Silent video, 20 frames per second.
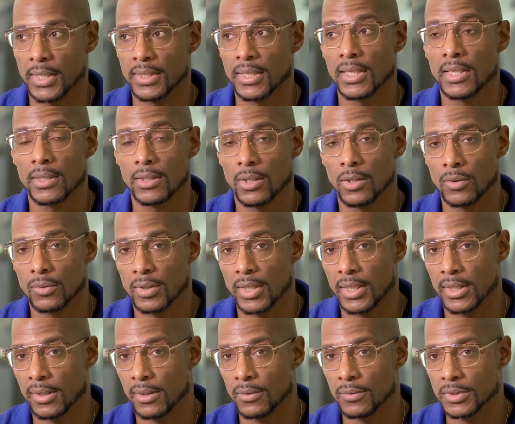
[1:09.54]
I did know
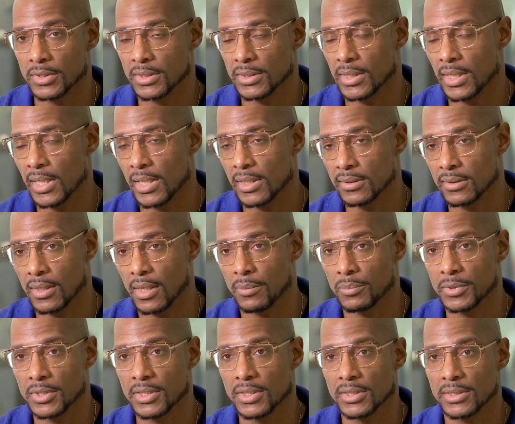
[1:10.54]
that there was a dance
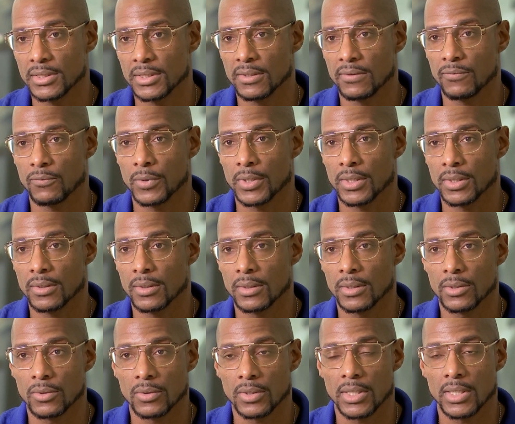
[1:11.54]
competition with the
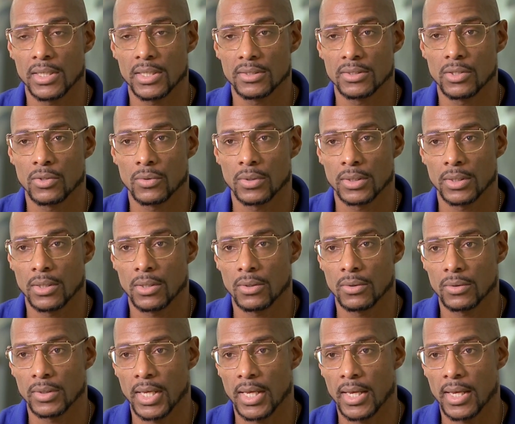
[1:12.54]
little kids going
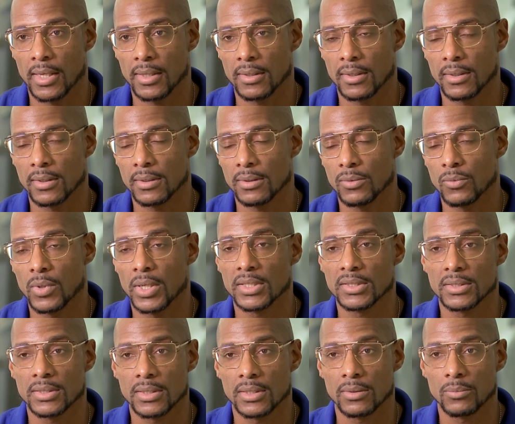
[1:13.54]
on at the
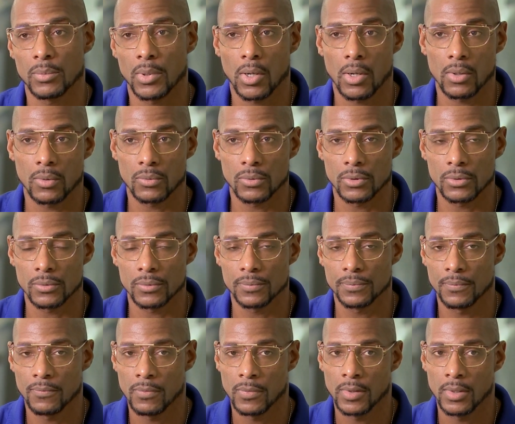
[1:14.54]
West End Ballroom.
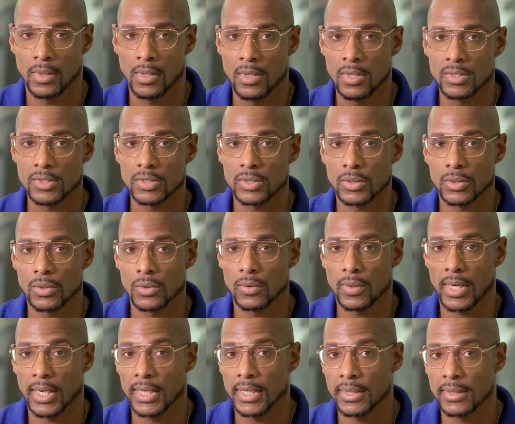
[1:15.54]
So
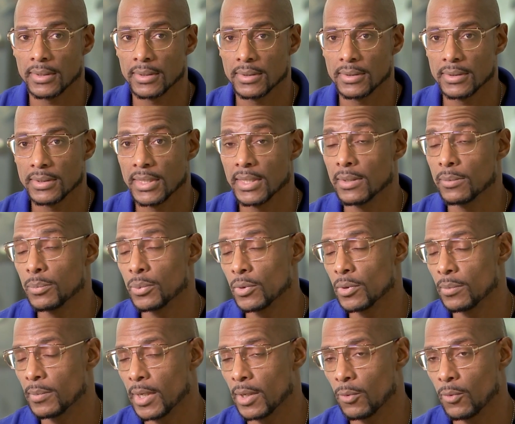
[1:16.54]
I didn't
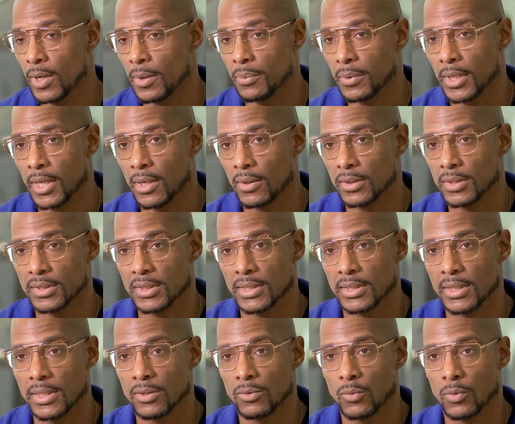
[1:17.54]
pull my weapon out because I
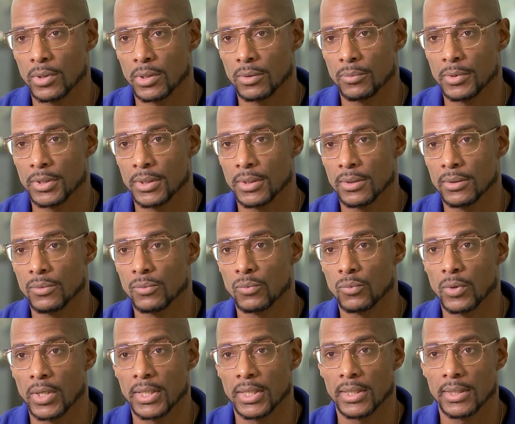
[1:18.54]
didn't want to be
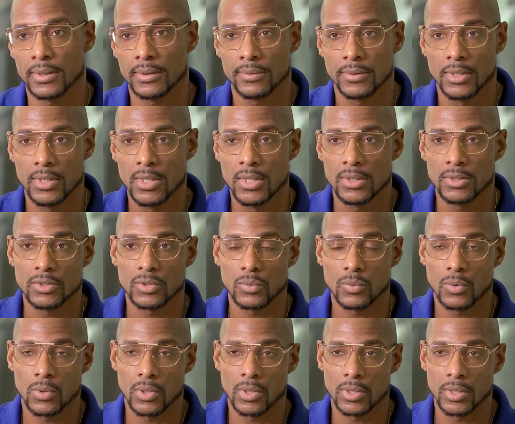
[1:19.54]
running
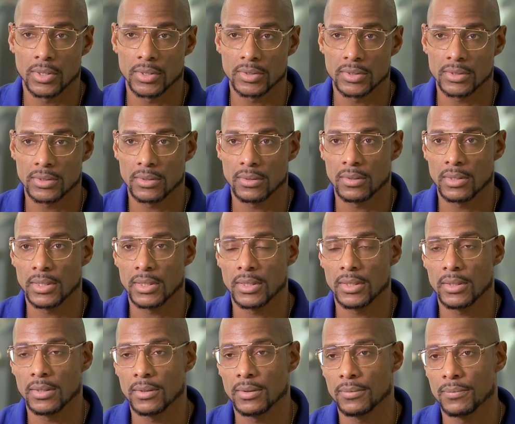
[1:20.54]
towards
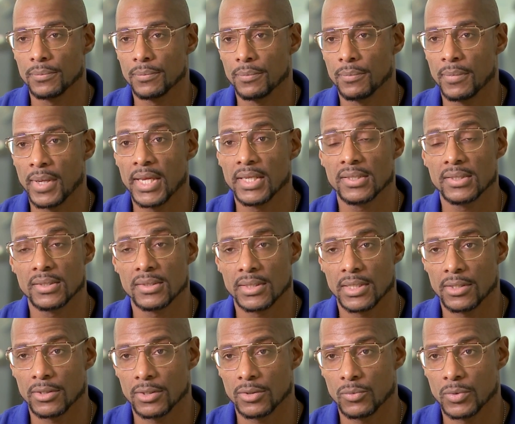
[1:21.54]
the Macy's
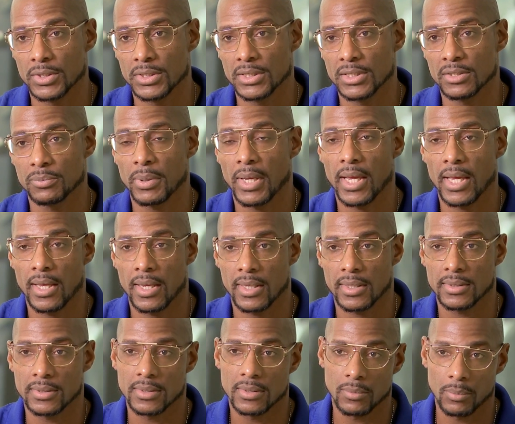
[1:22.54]
area, which is
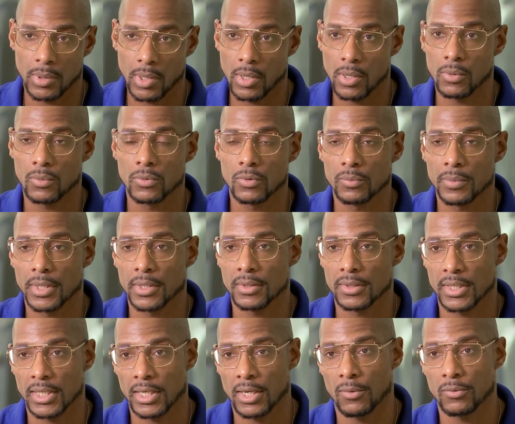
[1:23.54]
past the ballroom area
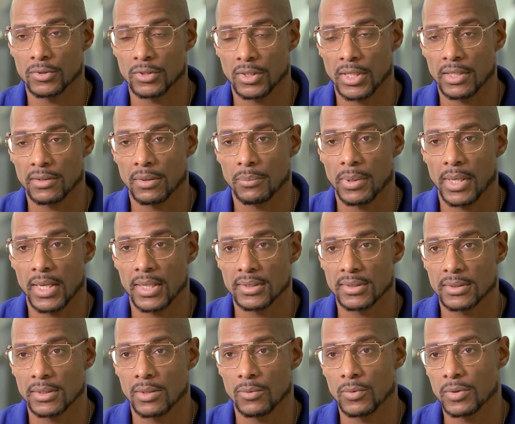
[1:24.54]
that I was going to have to
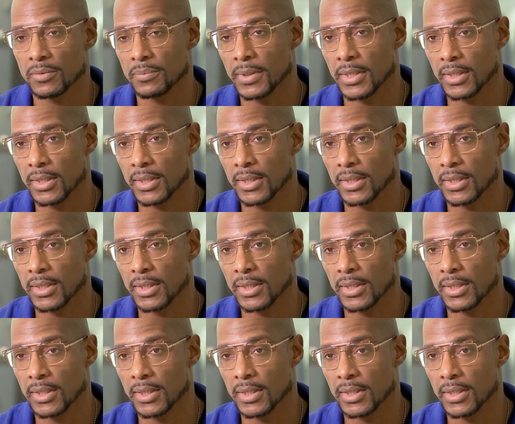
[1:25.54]
pass up with